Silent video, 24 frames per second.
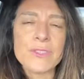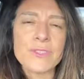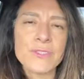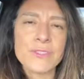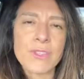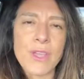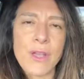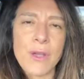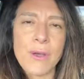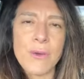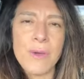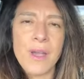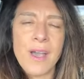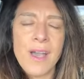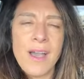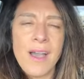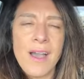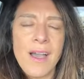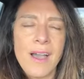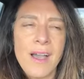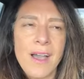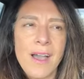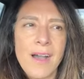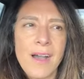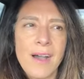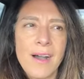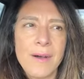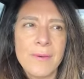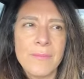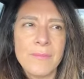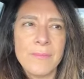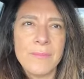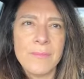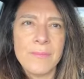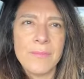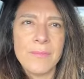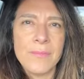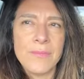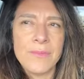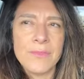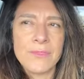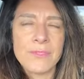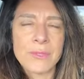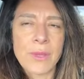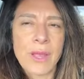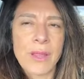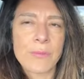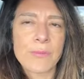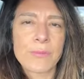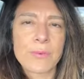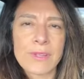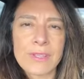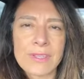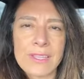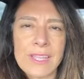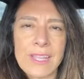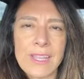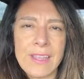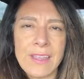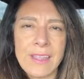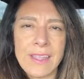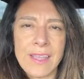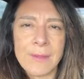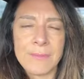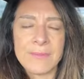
So I really